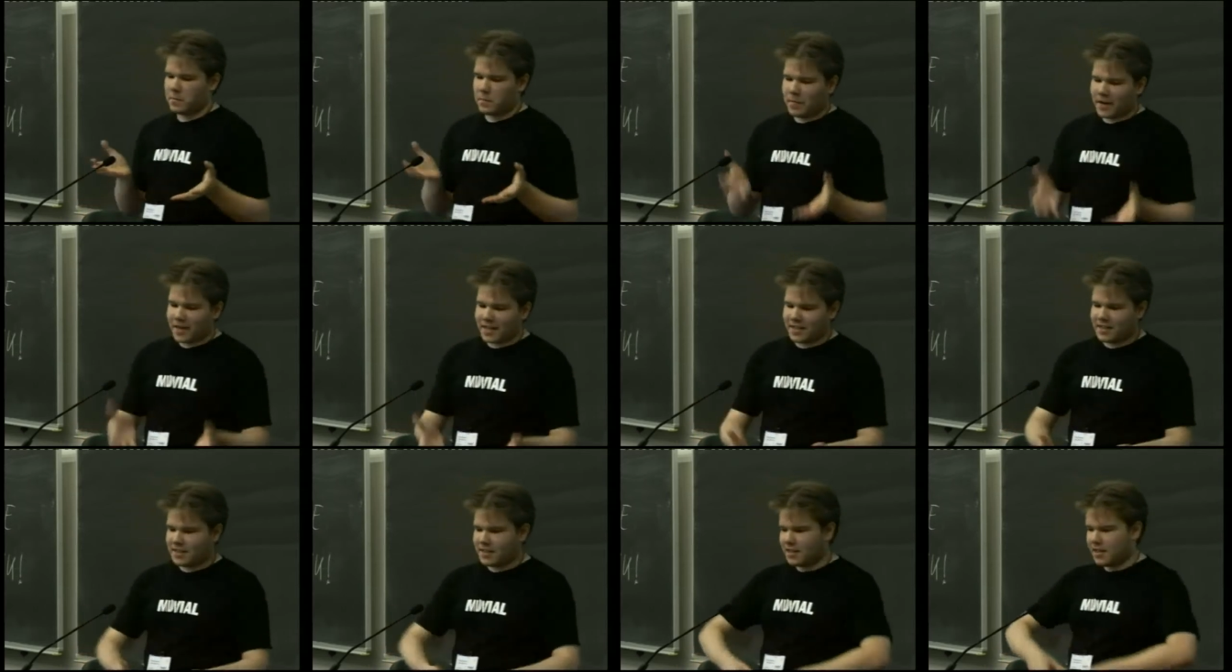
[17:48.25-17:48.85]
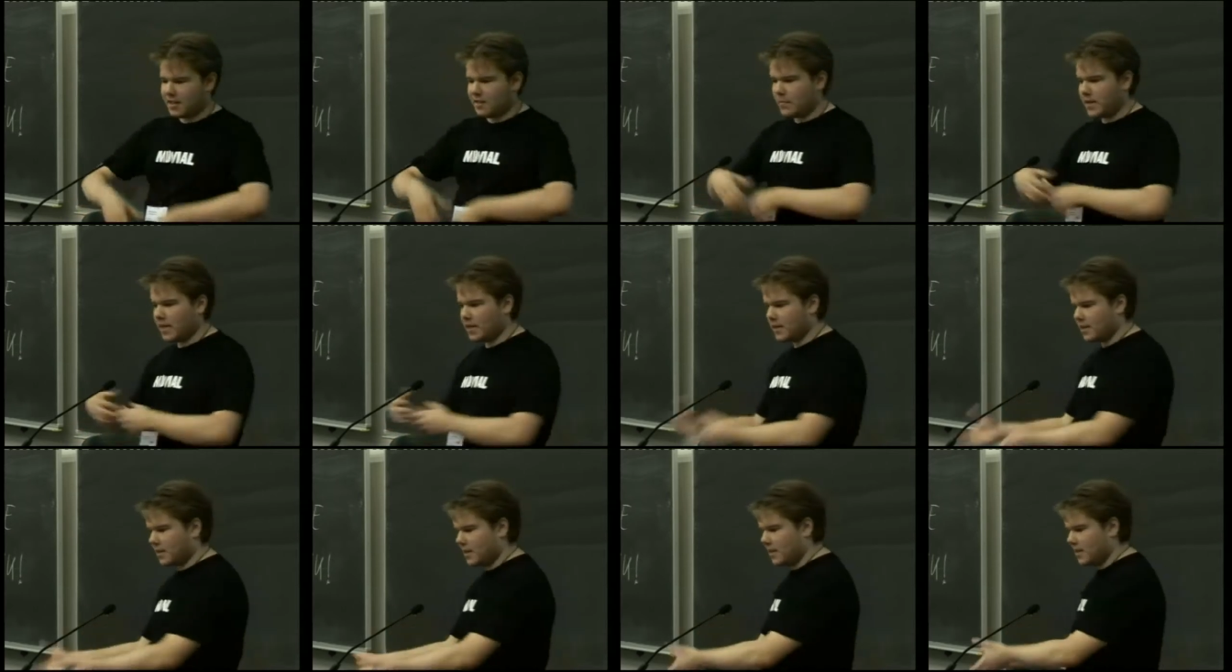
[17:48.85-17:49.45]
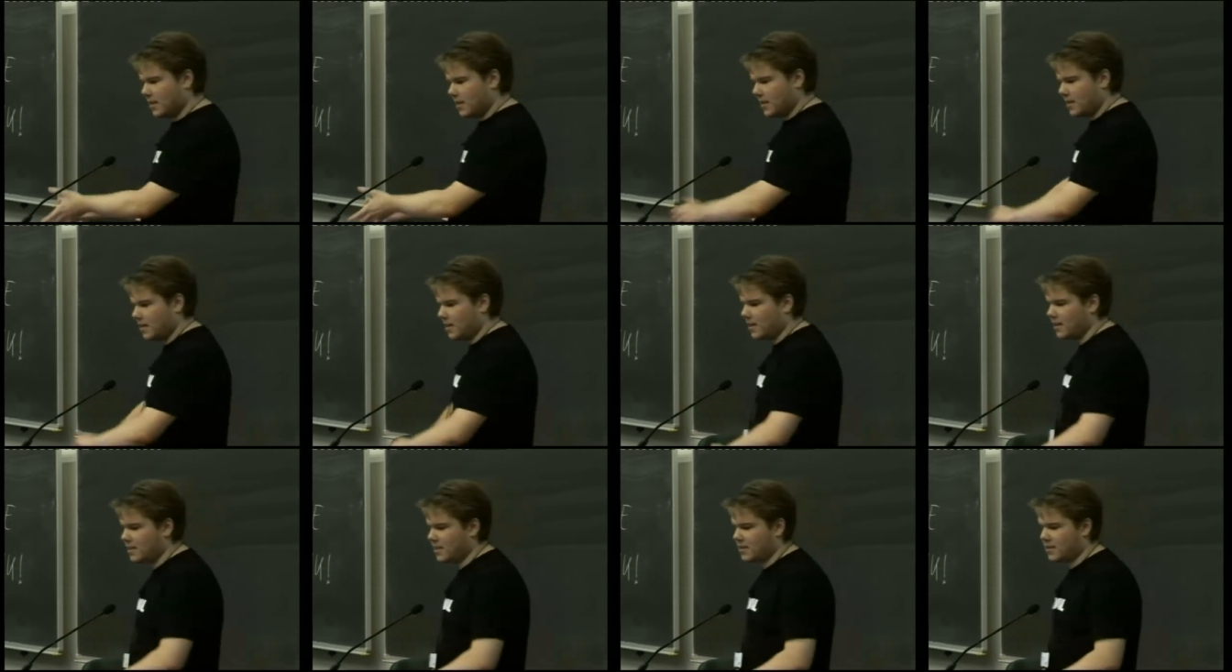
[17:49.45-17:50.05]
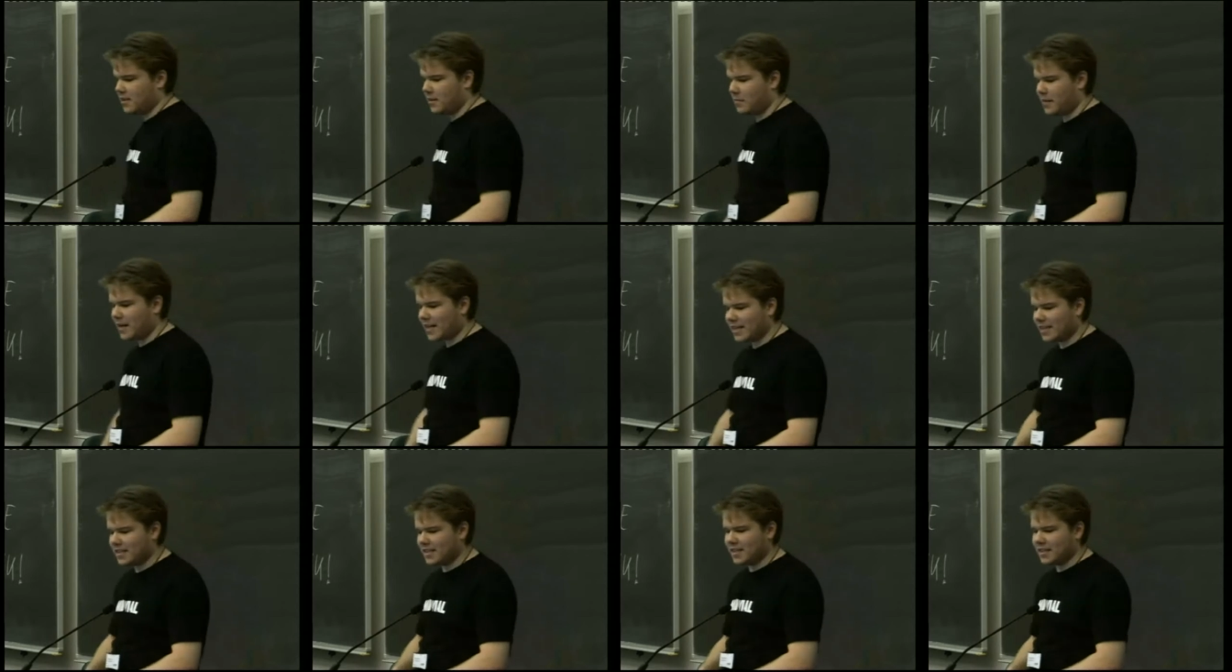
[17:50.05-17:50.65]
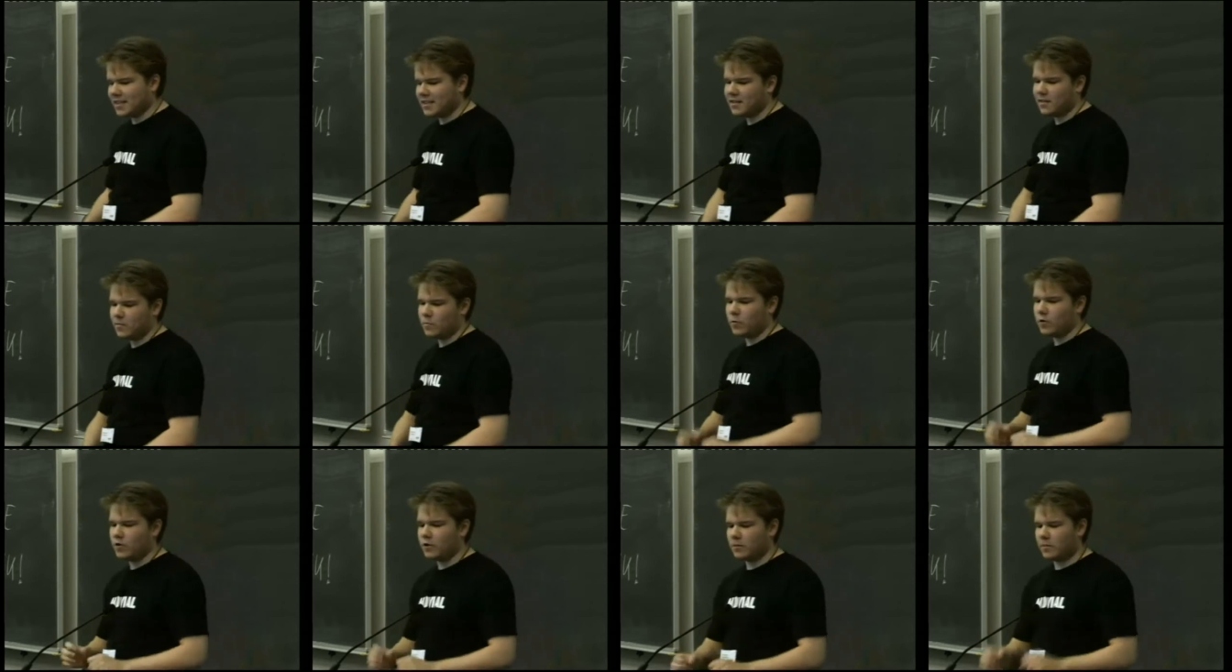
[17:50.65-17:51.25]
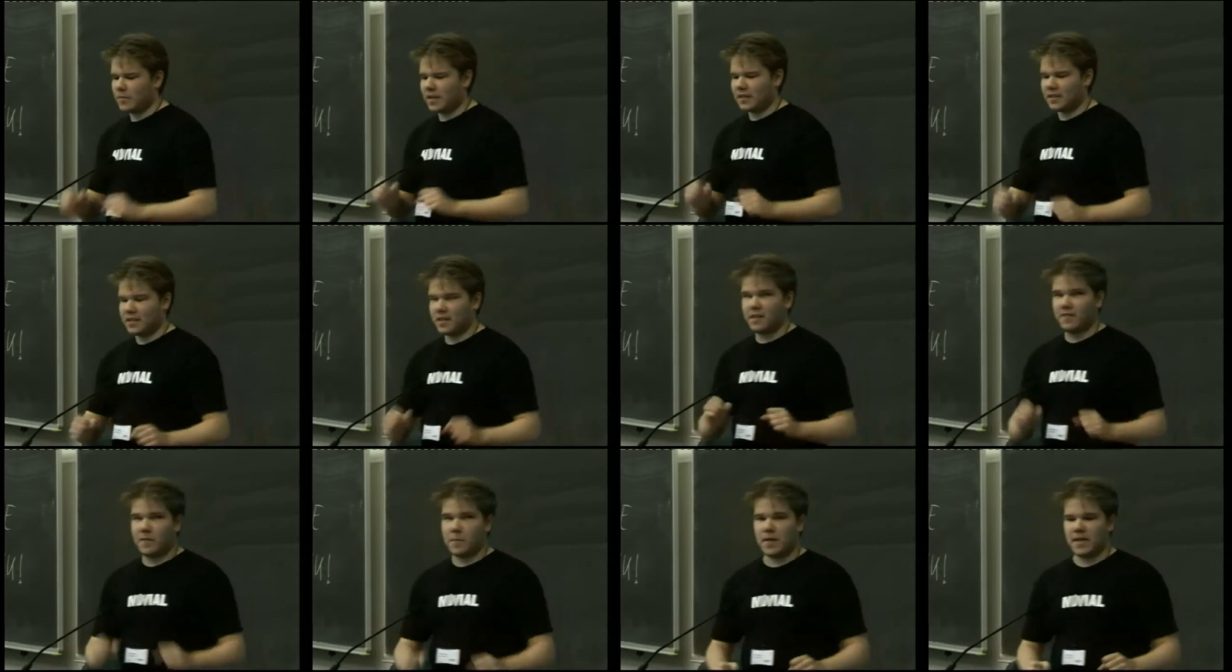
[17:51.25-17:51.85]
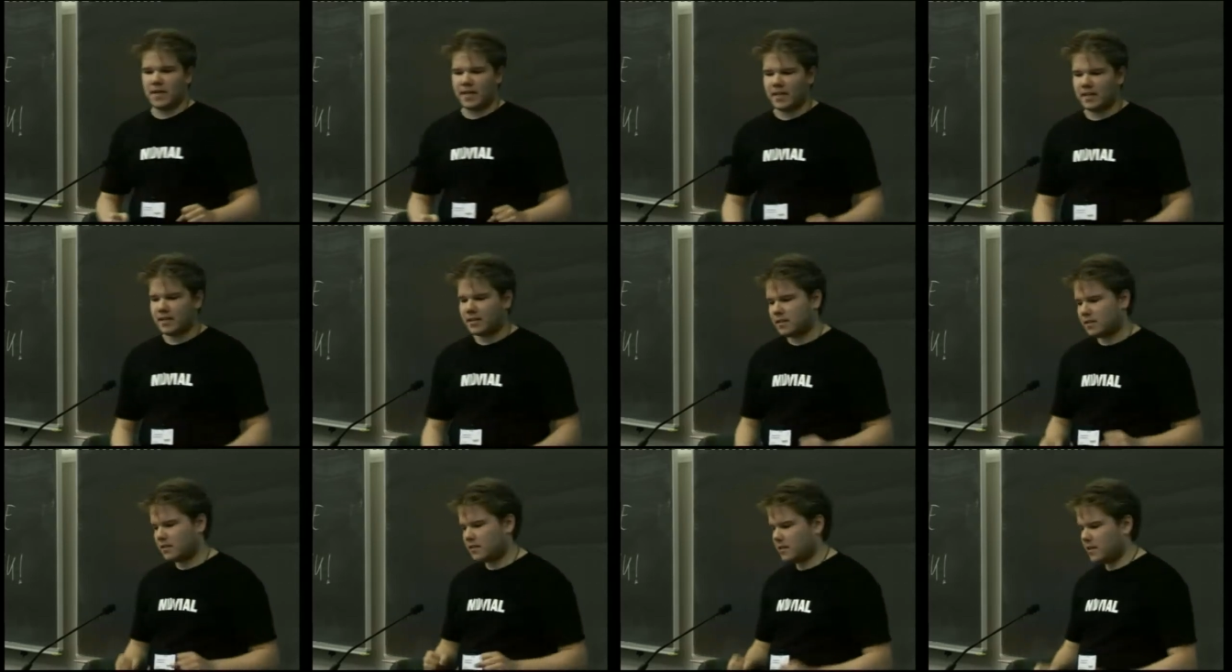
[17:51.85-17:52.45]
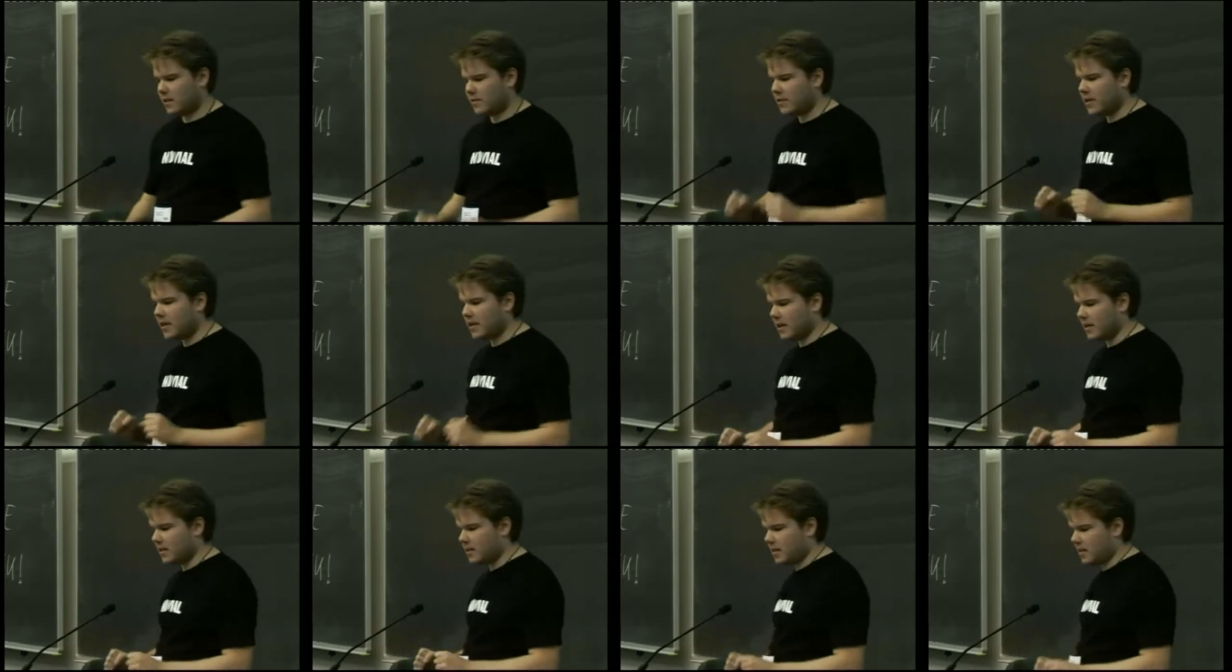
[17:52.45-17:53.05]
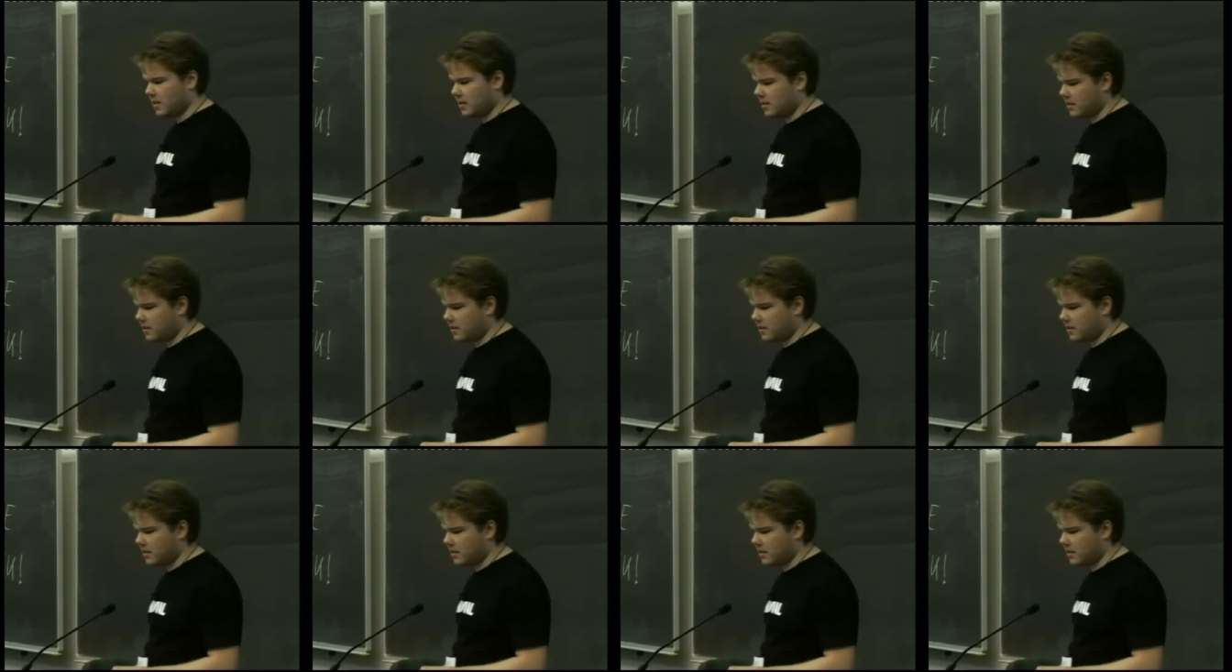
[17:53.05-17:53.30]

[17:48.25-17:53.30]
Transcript: packages that build uh, essential packages wouldn't build Java bindings. I'd really like that.